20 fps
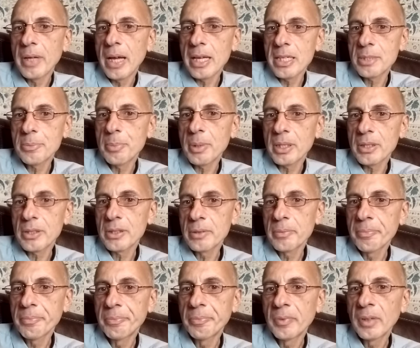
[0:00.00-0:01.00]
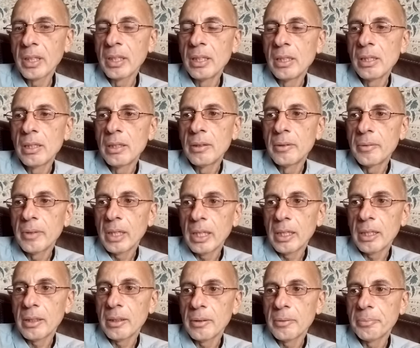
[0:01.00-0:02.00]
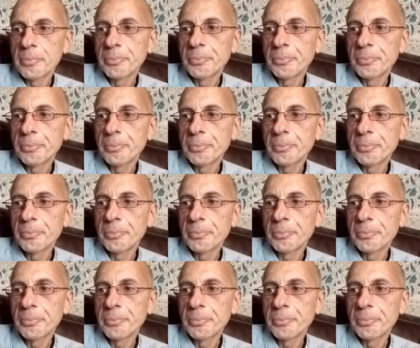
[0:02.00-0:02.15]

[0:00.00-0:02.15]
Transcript: aspects, uh,